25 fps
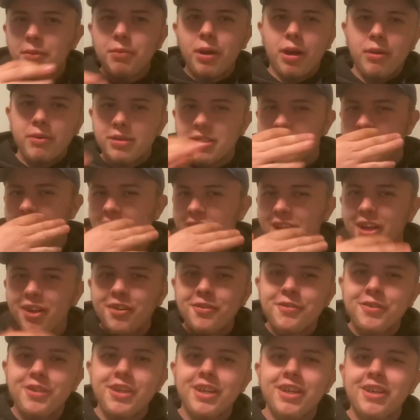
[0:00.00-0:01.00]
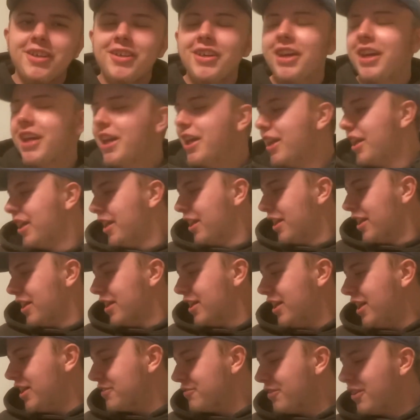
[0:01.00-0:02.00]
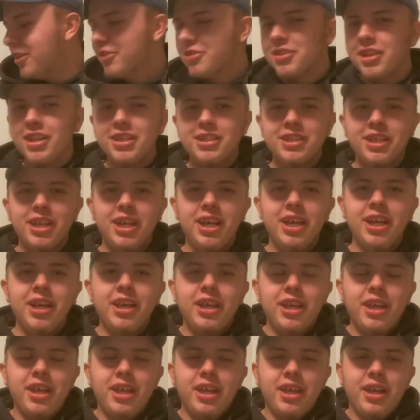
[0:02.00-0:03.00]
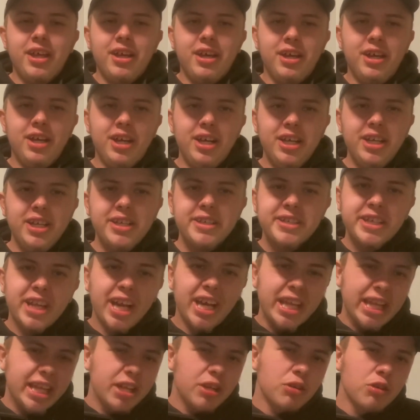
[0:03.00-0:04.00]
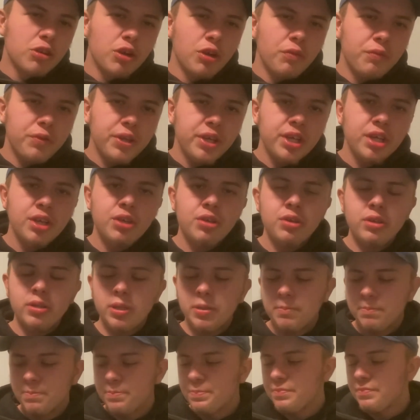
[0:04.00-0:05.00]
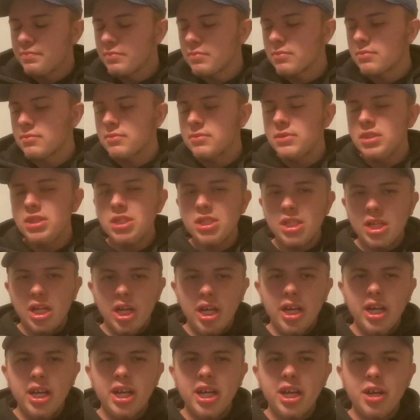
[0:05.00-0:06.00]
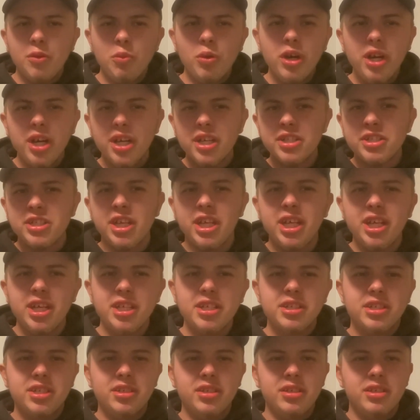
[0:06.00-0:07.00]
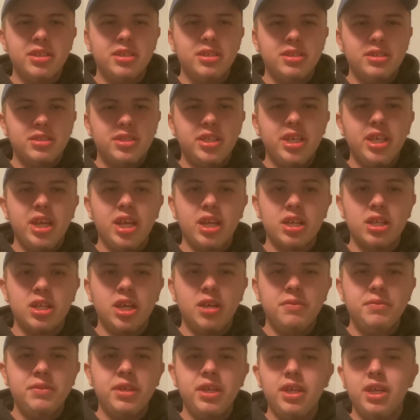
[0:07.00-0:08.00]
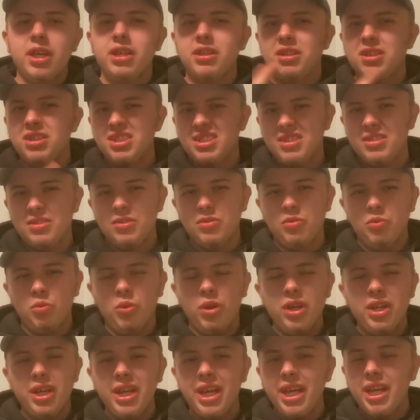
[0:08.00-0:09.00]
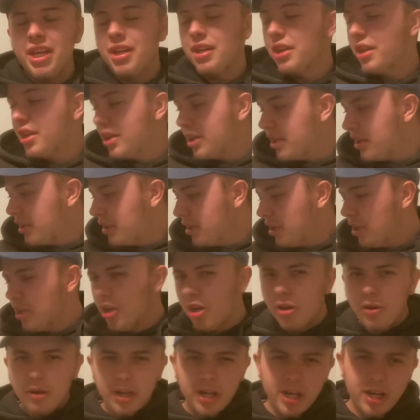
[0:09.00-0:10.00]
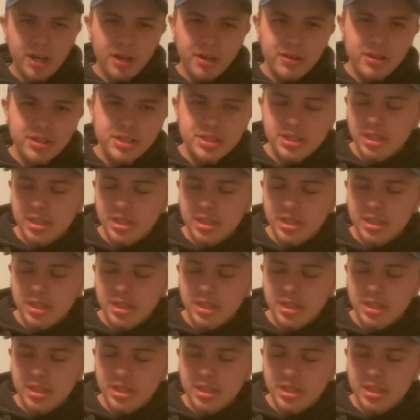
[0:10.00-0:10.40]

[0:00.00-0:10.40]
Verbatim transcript: by myself, you know. That's what I'm trying to say. Uh, this is kind of like a review. Uh, one out of ten. Ten I loved it. One I hated it. You know what I always